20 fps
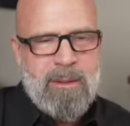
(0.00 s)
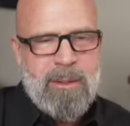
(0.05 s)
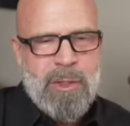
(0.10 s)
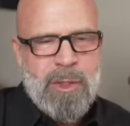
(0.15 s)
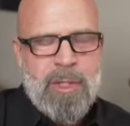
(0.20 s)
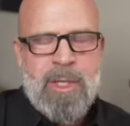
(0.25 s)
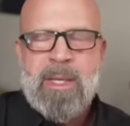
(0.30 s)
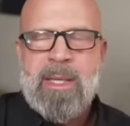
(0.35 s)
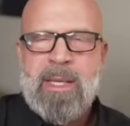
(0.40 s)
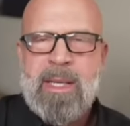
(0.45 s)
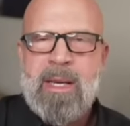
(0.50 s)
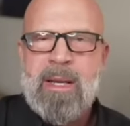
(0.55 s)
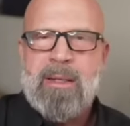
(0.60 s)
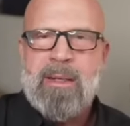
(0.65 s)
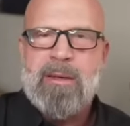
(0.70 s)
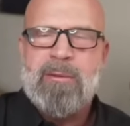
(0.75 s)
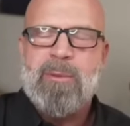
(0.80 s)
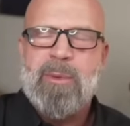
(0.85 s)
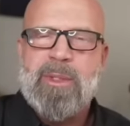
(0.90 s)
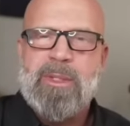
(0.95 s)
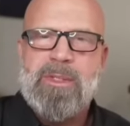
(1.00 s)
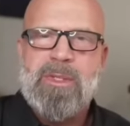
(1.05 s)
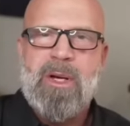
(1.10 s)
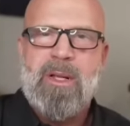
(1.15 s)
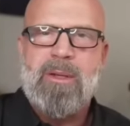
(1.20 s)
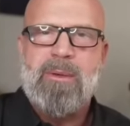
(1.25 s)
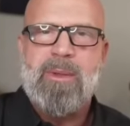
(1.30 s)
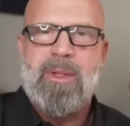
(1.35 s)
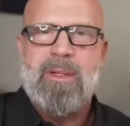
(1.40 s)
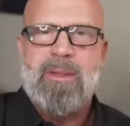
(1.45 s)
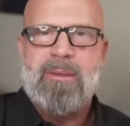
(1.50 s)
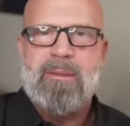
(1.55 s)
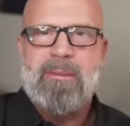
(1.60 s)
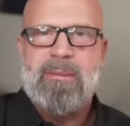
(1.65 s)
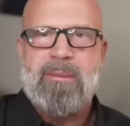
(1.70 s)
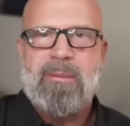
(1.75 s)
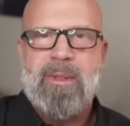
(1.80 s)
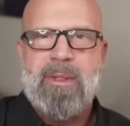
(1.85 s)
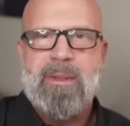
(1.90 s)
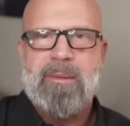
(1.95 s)
You're going to get out of life what you tolerate,
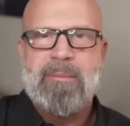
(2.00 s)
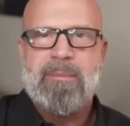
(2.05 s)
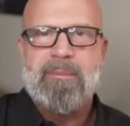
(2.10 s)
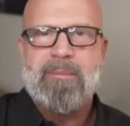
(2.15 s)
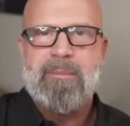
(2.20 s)
right?